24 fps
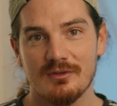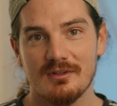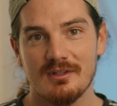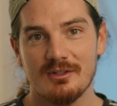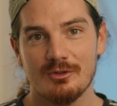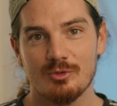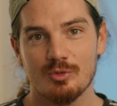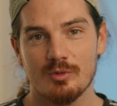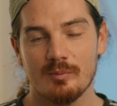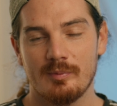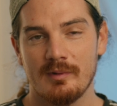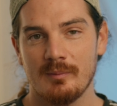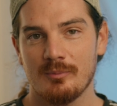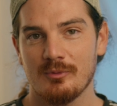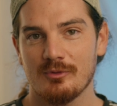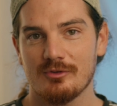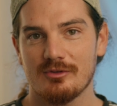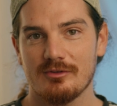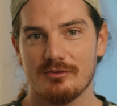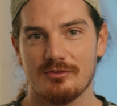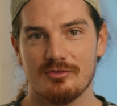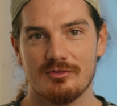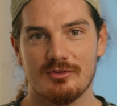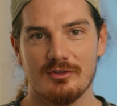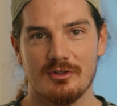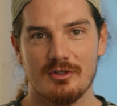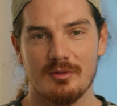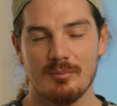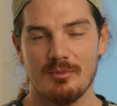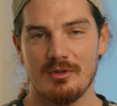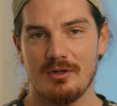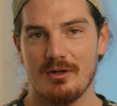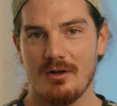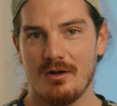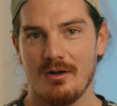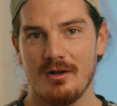on these where people just stick
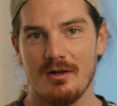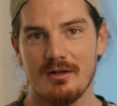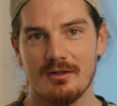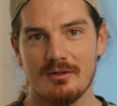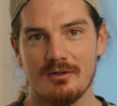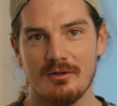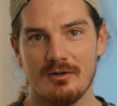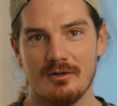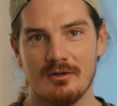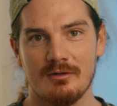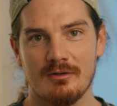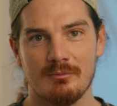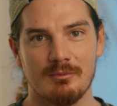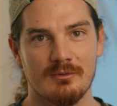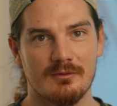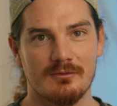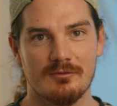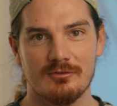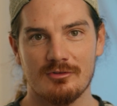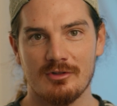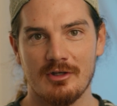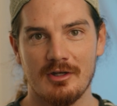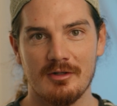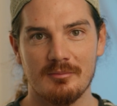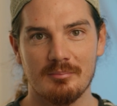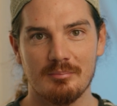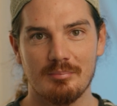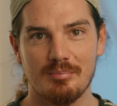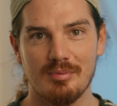them in a hot car with the sun